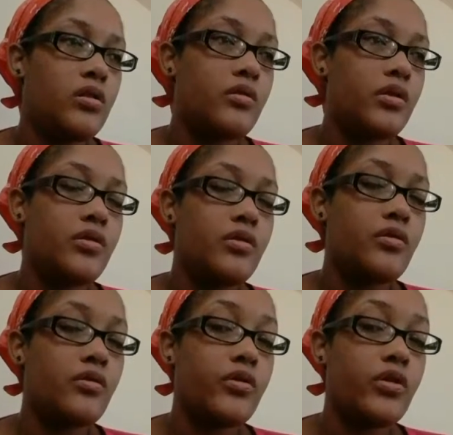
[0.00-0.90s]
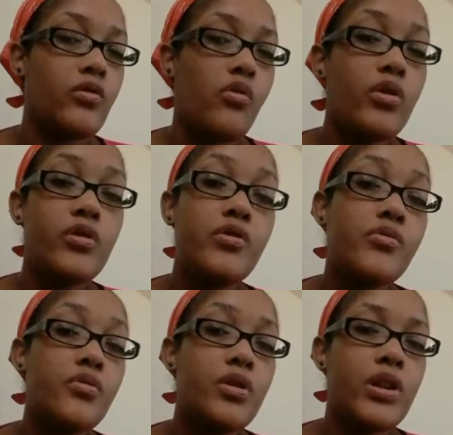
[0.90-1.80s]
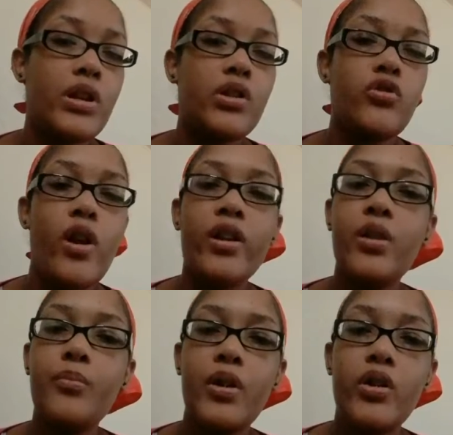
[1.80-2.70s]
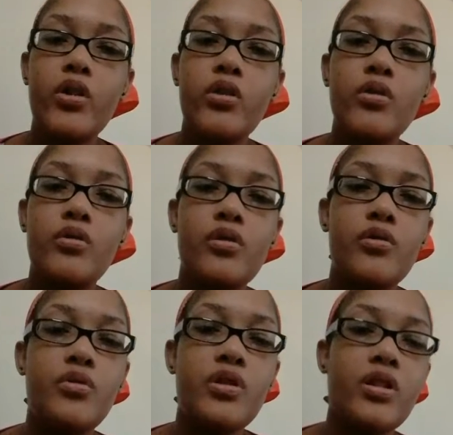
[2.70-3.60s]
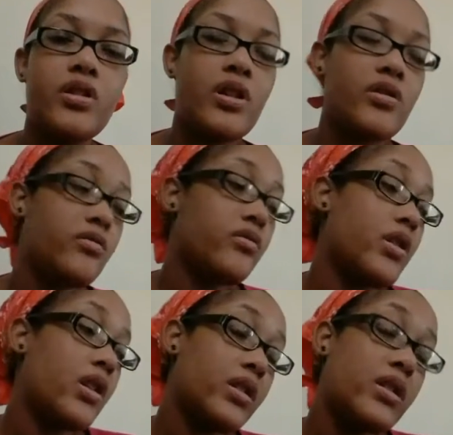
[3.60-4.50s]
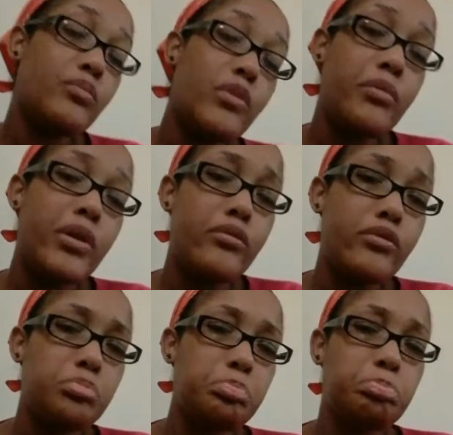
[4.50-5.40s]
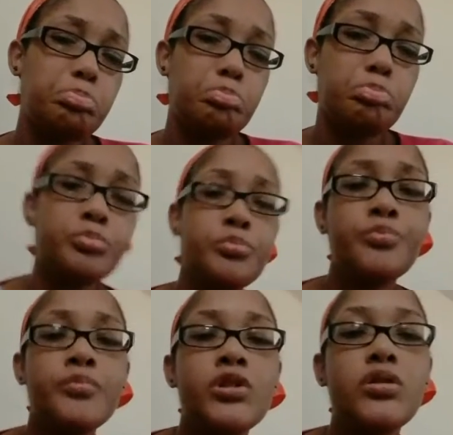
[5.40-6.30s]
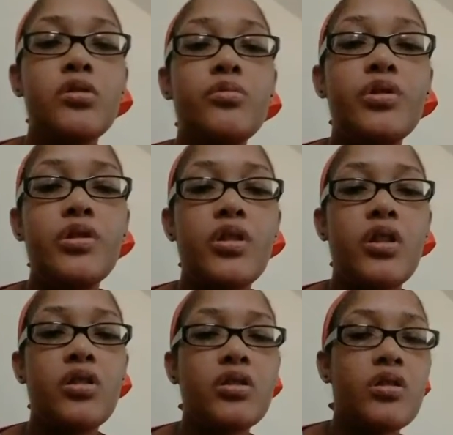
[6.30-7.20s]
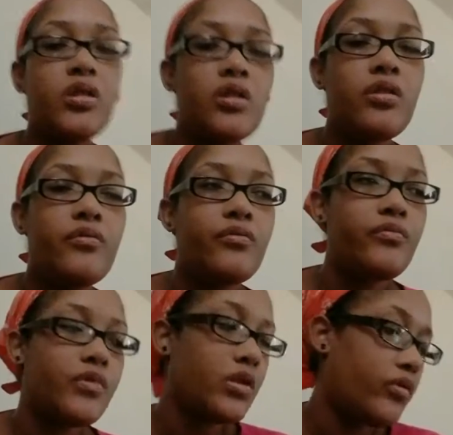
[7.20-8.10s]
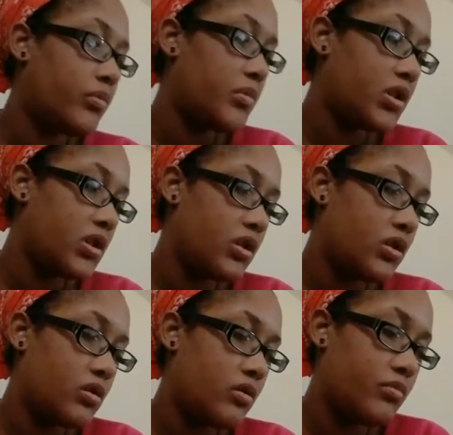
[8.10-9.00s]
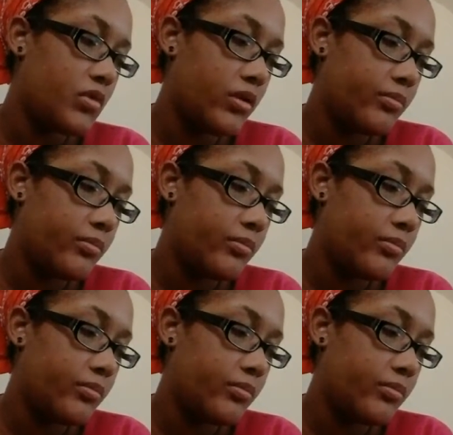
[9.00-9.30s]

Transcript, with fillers: just gonna drink orange juice and try to get better, use sanitizer, and not kiss my baby. Which sucks, because I love giving kisses, but